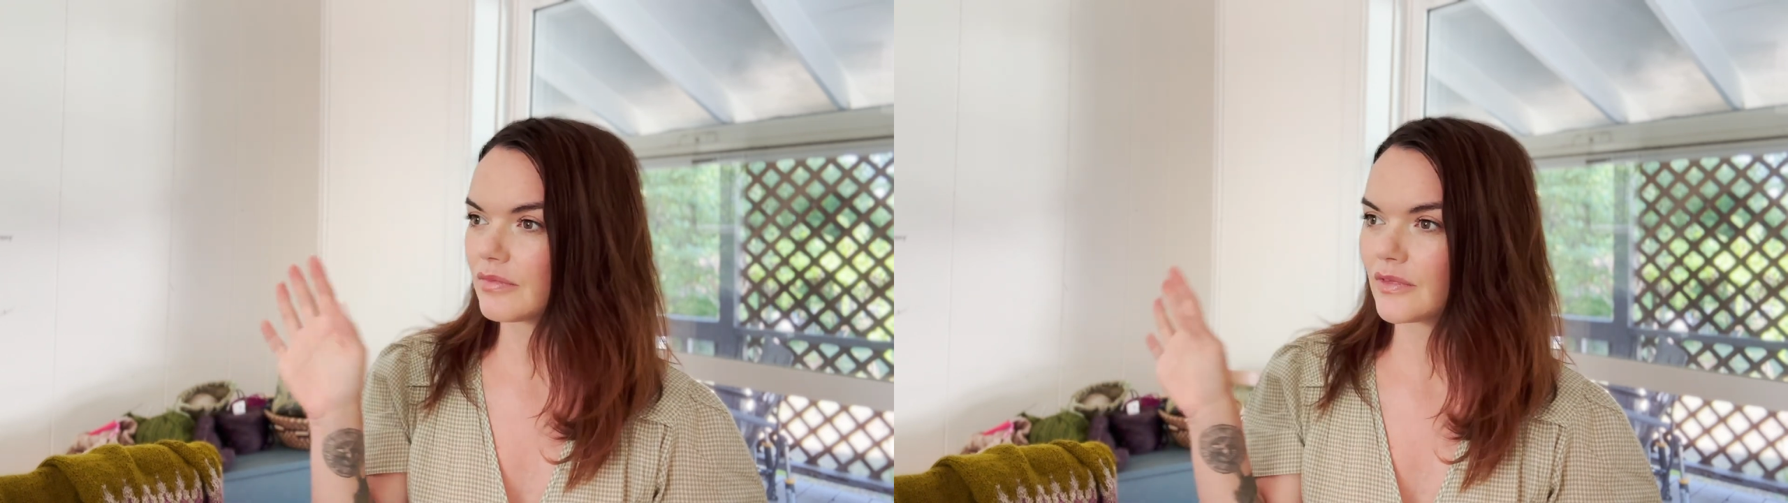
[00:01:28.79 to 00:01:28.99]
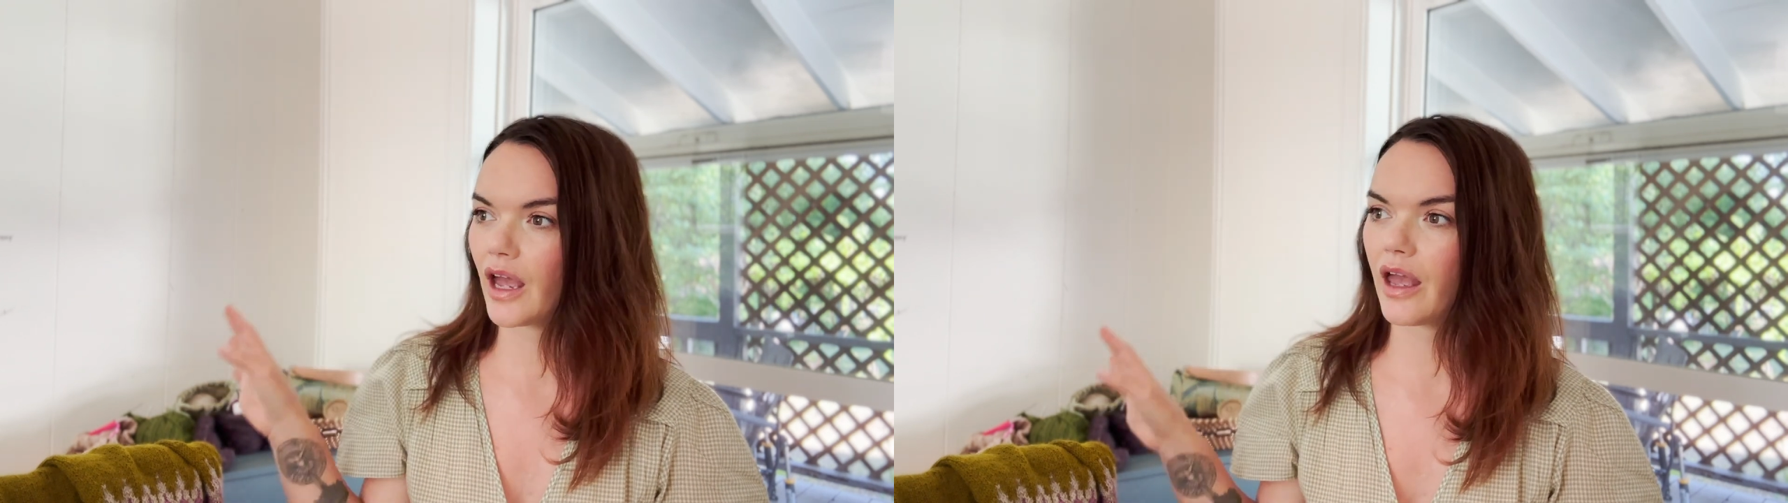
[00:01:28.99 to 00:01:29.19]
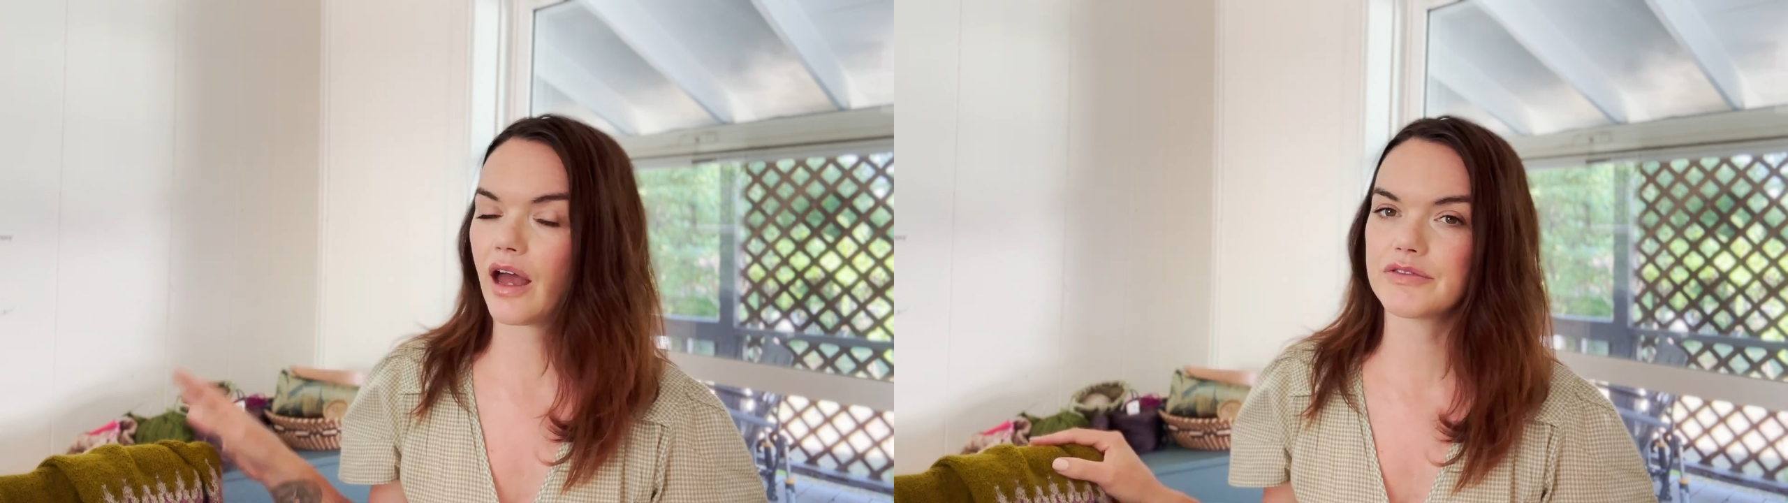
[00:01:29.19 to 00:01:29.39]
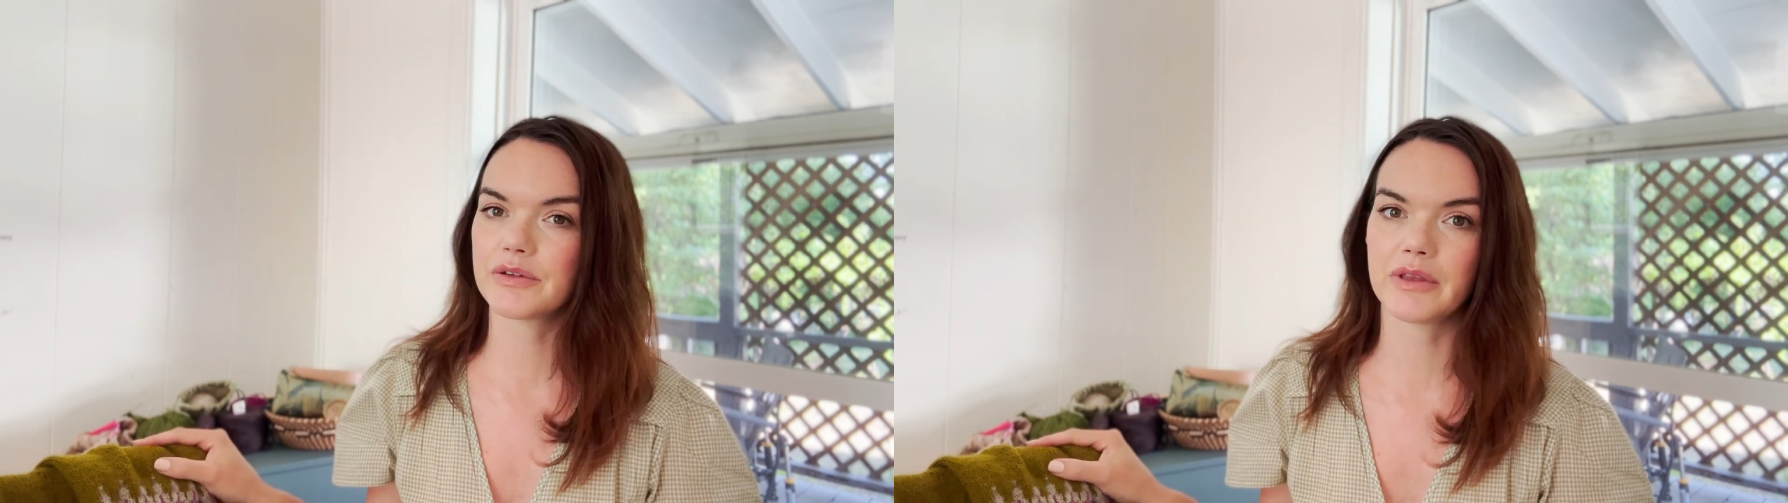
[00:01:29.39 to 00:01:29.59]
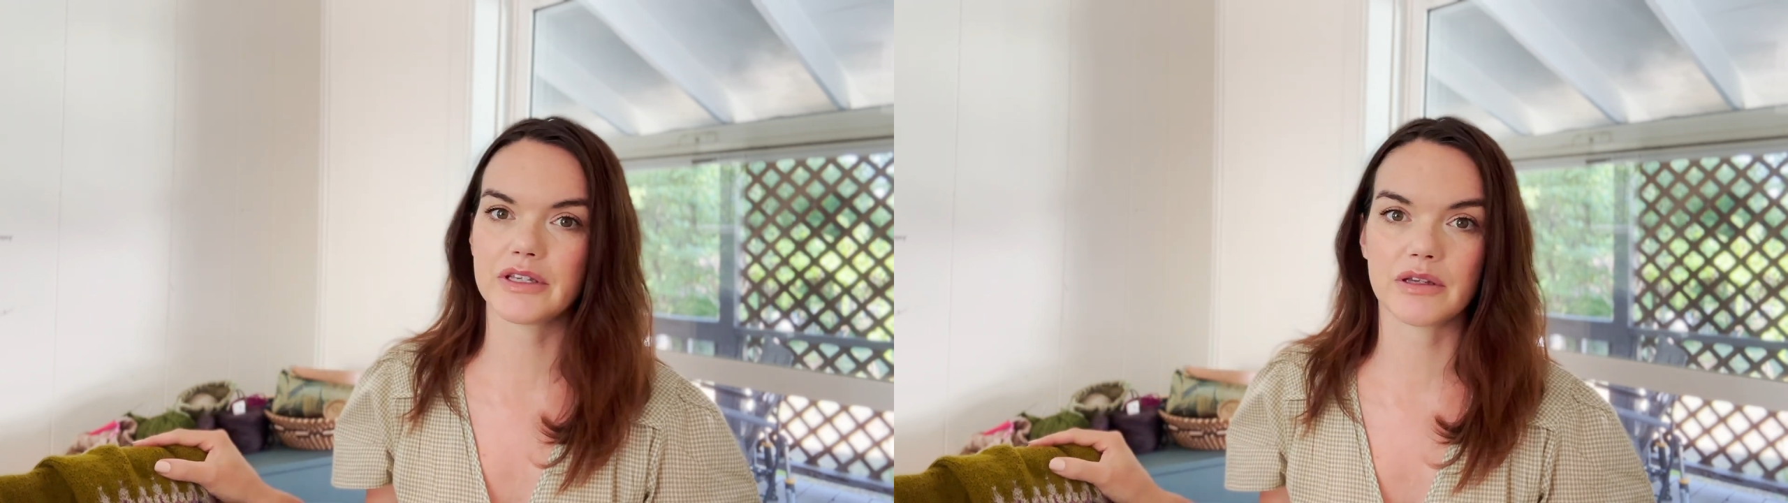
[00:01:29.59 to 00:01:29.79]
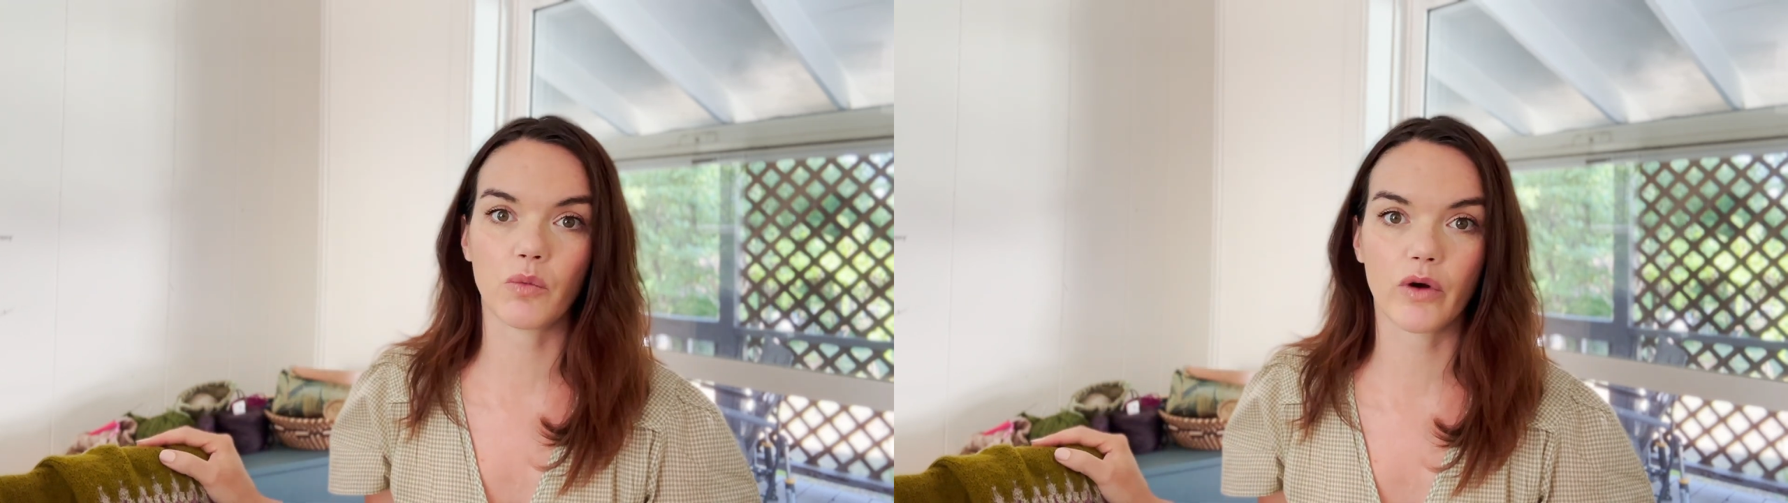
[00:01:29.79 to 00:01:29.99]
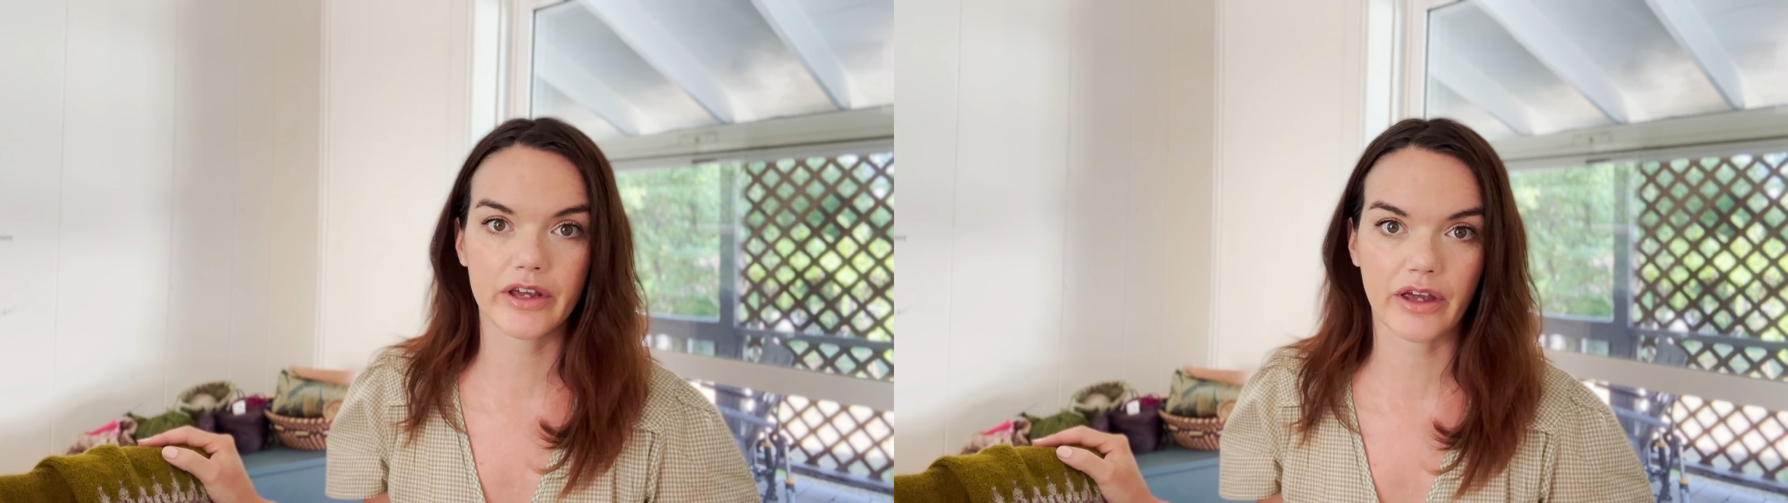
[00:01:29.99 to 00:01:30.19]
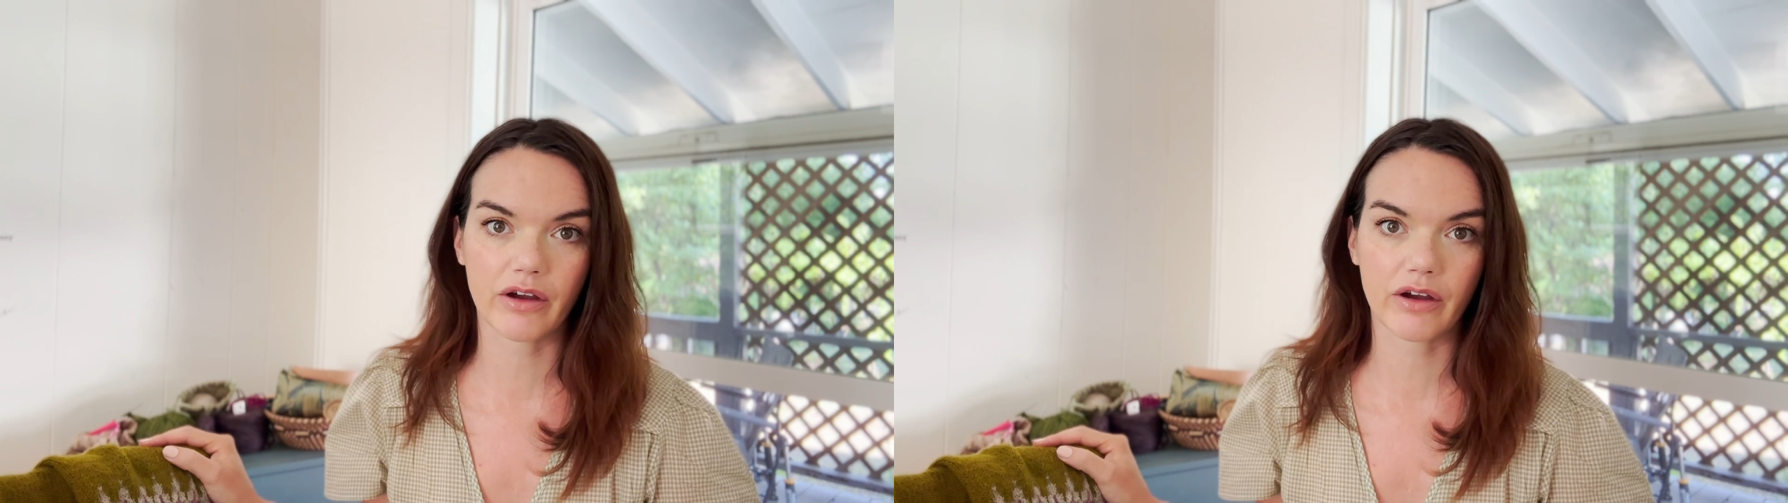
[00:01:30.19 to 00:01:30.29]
I have some things I'm working